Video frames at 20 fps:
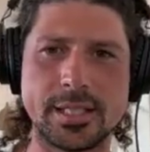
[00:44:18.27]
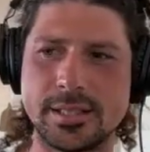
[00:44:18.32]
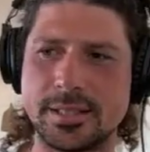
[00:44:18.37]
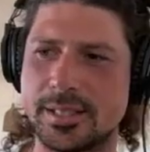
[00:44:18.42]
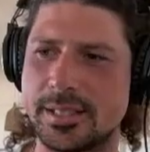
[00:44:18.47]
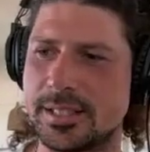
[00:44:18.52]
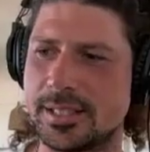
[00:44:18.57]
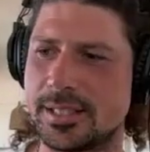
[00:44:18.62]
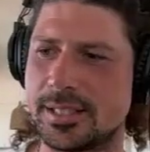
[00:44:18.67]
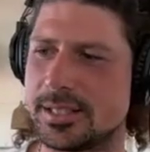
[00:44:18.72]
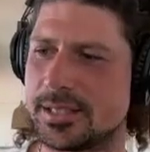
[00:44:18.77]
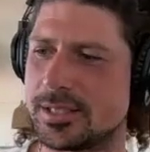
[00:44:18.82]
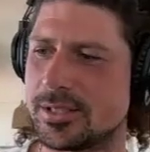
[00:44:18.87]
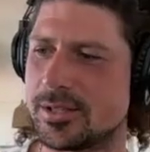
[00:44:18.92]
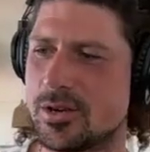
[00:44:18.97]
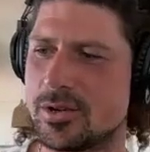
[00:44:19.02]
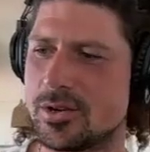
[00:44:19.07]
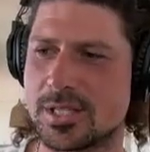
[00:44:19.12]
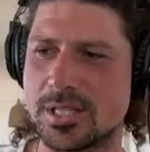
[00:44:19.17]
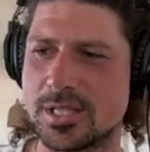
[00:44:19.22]
They
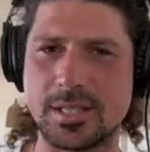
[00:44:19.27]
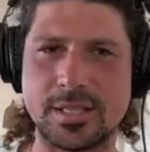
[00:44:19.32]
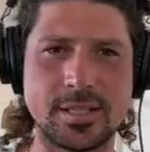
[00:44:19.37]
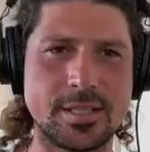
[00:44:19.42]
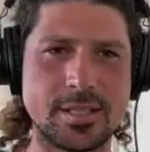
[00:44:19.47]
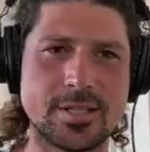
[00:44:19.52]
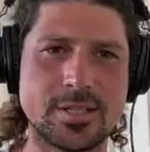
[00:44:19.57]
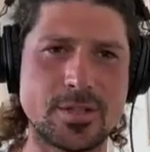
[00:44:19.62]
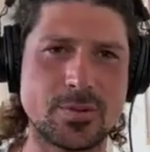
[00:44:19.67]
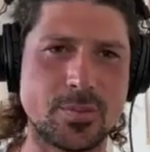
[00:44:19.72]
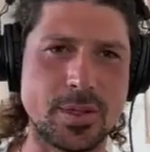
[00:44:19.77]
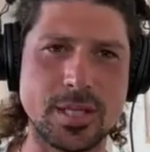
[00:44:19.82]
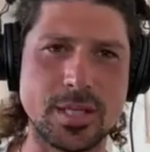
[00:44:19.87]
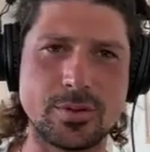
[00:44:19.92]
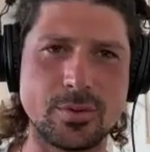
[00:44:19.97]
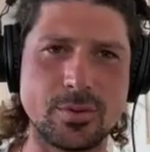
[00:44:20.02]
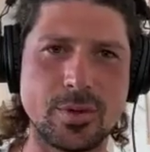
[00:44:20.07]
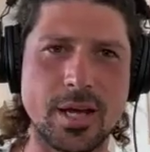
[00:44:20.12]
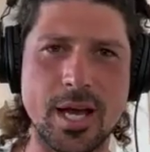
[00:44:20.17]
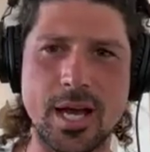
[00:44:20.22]
constantly speak
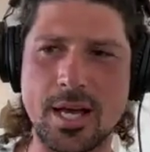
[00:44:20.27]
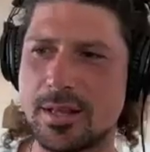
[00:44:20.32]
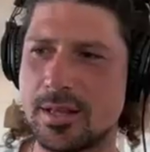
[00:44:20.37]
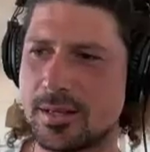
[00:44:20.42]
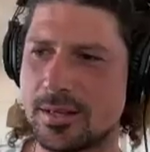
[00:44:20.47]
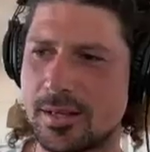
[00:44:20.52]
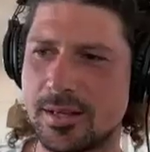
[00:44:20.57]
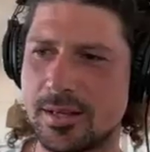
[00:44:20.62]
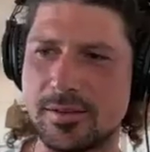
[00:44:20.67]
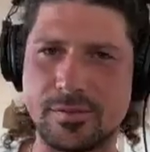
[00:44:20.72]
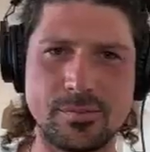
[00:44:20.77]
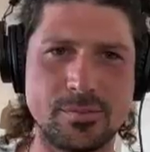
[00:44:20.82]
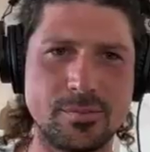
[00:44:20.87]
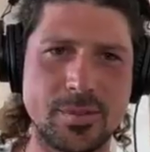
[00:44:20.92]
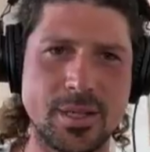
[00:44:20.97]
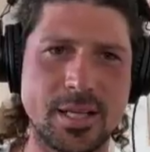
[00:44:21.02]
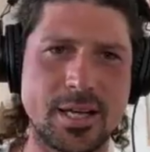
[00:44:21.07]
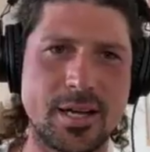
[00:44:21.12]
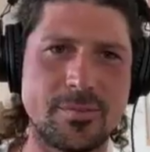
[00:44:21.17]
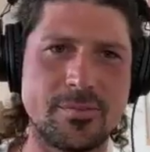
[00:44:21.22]
together. They
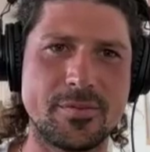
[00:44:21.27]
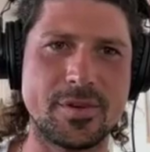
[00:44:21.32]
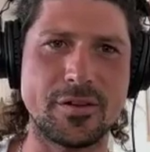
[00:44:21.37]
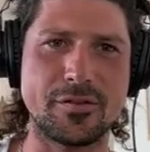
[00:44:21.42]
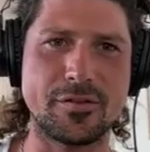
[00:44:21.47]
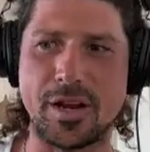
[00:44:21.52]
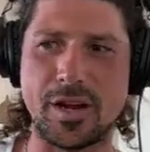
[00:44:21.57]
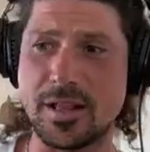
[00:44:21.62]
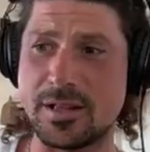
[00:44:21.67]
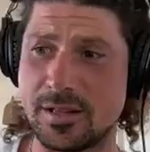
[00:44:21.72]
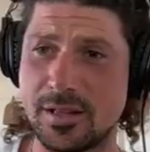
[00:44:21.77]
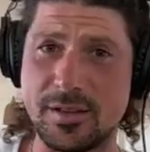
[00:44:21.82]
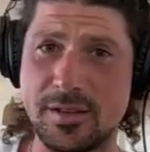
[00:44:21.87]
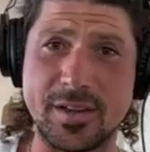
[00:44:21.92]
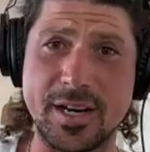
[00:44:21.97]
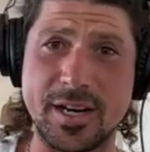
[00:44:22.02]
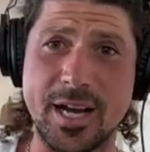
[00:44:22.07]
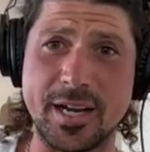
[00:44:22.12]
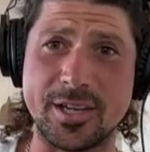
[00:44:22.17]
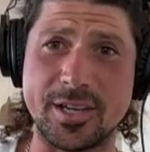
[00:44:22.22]
become very friendly. They
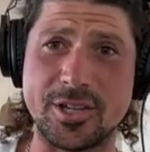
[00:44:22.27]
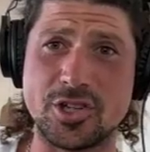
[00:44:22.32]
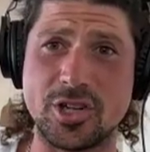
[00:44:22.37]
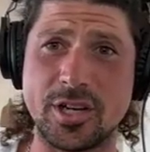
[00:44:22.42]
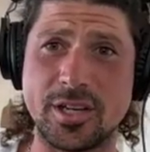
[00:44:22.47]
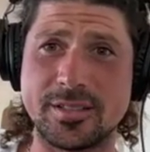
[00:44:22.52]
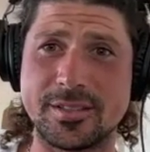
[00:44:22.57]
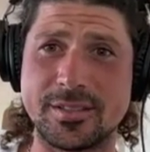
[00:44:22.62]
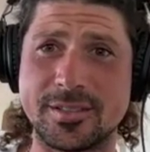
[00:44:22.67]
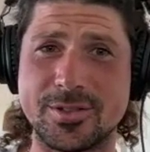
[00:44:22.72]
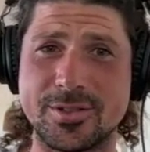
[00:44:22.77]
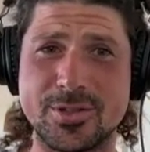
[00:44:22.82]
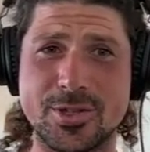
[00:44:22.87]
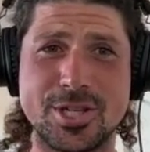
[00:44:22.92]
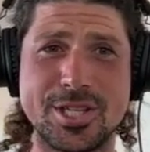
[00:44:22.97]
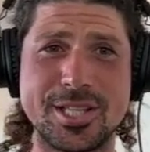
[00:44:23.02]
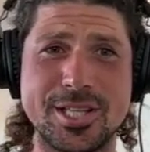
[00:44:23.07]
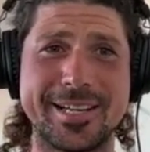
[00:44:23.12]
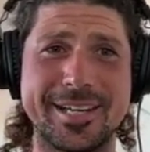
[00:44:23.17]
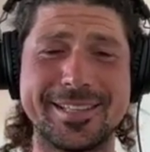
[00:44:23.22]
even hug each other,
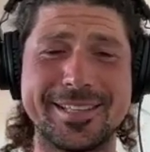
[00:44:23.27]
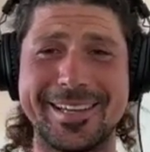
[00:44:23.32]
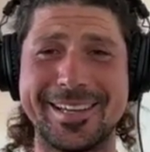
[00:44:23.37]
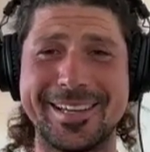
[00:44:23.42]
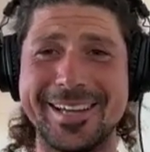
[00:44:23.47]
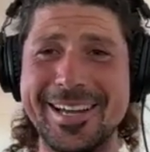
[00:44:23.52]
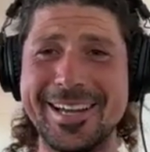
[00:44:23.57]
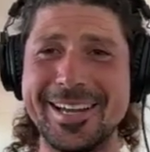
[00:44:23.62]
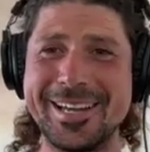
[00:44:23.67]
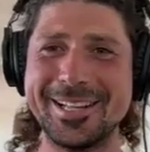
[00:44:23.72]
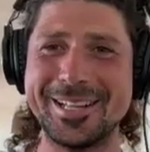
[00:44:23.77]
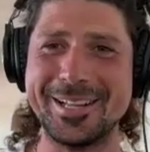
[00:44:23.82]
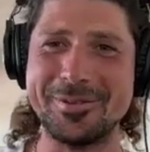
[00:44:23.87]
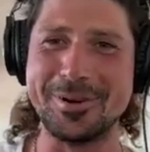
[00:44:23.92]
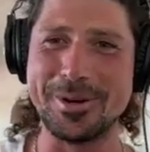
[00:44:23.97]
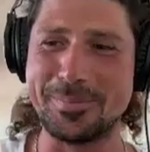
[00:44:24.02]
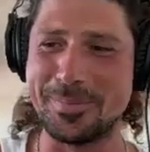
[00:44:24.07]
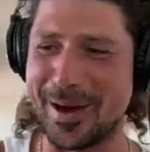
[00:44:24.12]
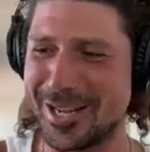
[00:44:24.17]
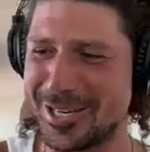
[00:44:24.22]
considering they
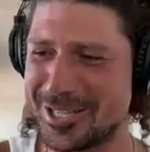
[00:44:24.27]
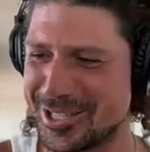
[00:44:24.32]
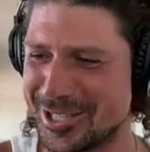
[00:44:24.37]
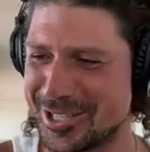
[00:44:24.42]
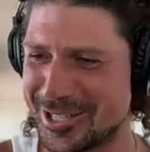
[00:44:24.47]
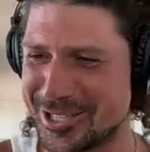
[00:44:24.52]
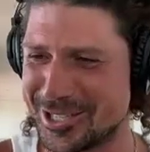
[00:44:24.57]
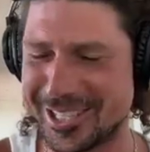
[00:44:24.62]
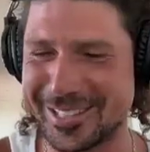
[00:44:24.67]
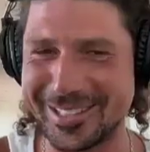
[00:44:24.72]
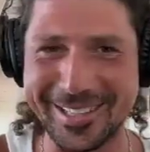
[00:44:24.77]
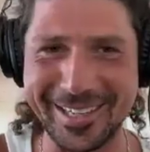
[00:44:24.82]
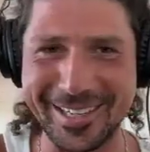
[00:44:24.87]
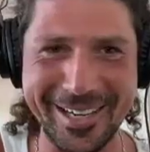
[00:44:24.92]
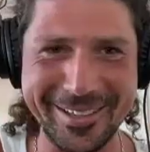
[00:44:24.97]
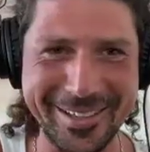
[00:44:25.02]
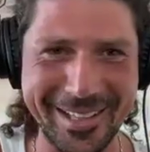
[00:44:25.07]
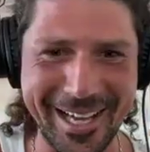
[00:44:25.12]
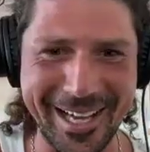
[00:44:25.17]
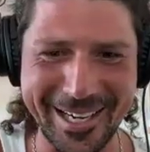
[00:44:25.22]
were punching each other.
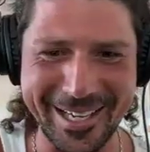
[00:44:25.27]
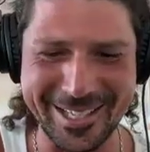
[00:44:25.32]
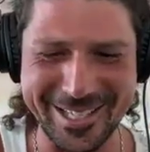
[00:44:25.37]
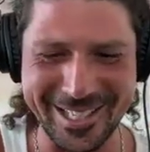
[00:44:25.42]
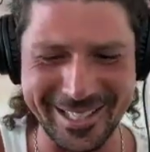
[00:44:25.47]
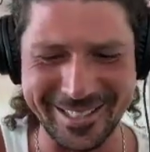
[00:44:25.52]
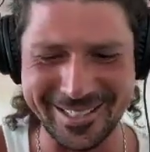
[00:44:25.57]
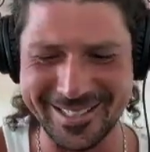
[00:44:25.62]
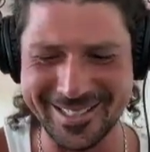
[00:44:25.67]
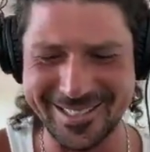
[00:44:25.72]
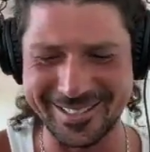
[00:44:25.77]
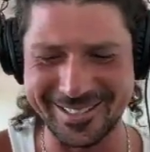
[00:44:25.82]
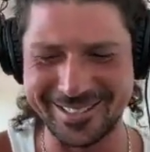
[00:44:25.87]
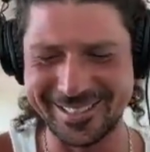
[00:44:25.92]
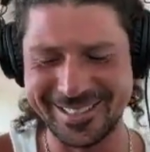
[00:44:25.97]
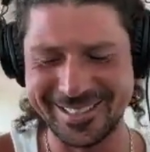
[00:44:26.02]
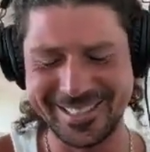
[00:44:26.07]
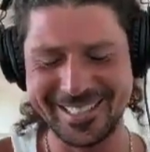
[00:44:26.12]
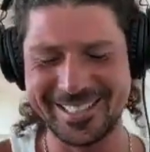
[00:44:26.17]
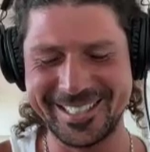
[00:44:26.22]
Now they hug each other. So
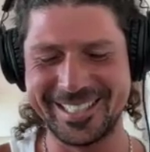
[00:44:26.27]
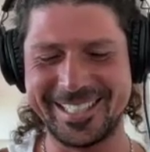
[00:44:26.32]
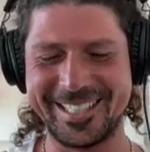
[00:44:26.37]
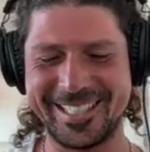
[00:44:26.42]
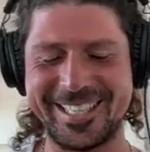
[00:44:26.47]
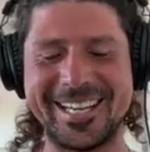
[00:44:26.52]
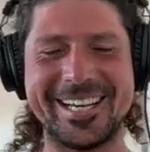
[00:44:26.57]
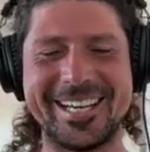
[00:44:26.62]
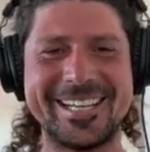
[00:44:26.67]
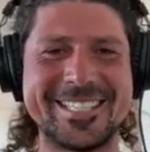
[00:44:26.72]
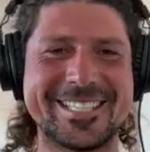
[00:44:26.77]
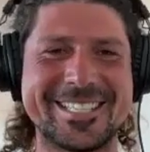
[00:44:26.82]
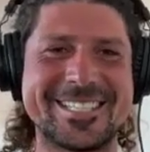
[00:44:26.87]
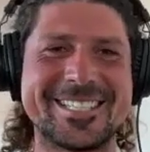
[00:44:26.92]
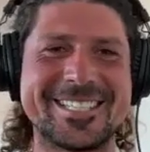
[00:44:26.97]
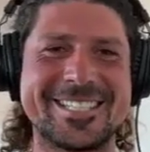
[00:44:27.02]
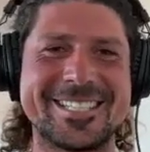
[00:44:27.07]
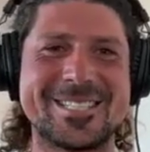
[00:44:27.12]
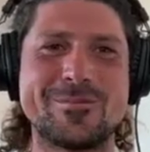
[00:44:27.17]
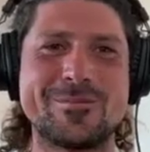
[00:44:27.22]
yeah,
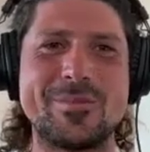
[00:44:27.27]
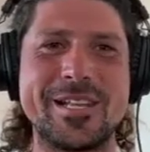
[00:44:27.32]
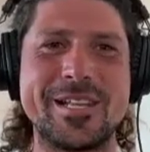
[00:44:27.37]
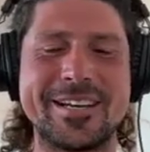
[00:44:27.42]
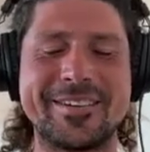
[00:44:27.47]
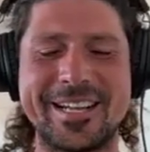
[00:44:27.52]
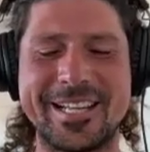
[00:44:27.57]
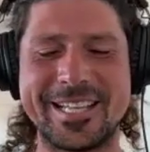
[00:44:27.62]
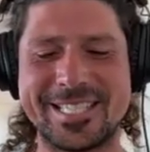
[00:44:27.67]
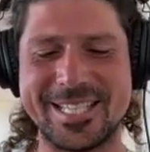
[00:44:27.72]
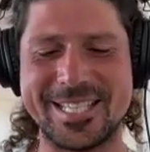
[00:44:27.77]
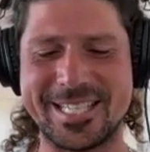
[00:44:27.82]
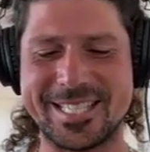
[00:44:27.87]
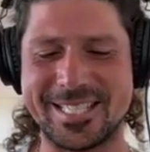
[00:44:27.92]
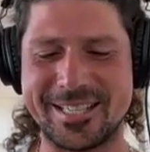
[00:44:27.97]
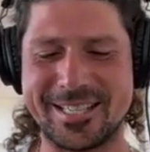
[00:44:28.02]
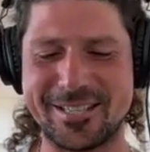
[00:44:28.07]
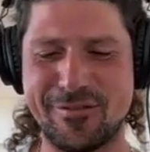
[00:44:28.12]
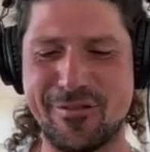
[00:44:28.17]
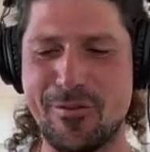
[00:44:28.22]
it's been a great
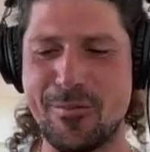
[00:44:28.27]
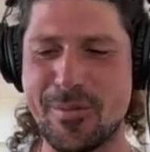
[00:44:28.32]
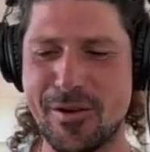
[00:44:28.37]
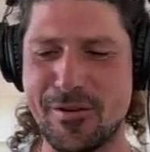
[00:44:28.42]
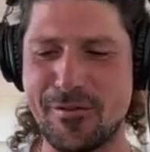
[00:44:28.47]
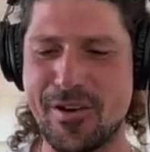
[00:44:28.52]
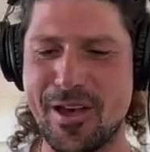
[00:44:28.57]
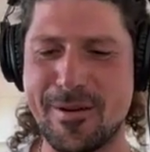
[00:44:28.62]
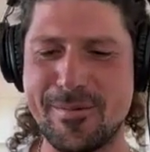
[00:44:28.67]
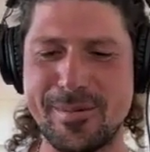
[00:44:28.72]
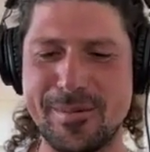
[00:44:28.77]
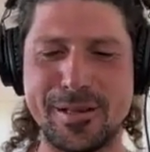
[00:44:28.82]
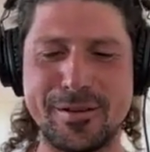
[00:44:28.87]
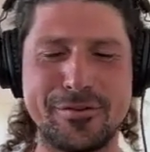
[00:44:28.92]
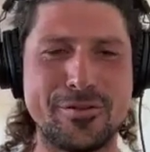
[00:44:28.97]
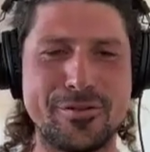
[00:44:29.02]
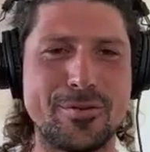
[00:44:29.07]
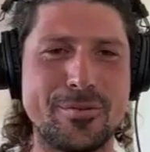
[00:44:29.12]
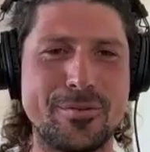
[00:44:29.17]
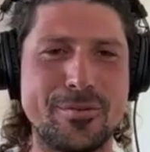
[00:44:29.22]
success for my family,
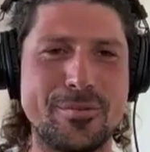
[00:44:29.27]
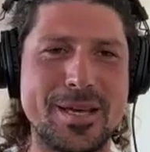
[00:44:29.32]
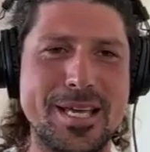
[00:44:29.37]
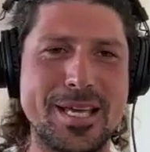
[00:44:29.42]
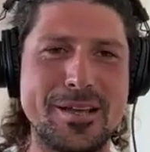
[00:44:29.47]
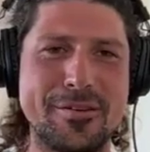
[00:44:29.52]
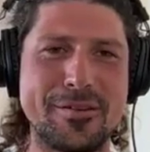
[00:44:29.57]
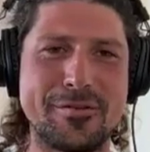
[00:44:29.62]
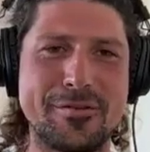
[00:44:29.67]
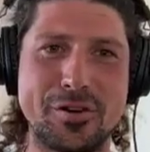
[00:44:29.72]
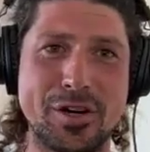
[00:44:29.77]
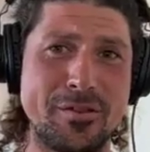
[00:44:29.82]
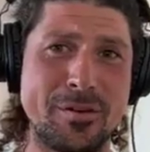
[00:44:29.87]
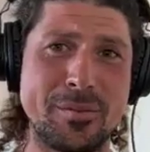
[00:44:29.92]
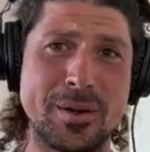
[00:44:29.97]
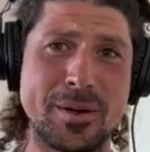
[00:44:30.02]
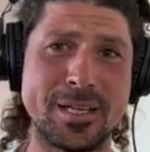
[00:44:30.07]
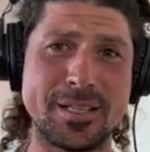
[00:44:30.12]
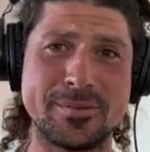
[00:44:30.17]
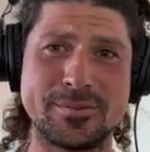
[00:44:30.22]
for me, for
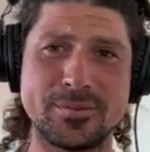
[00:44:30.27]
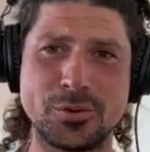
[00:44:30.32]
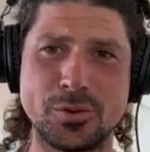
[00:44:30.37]
everybody.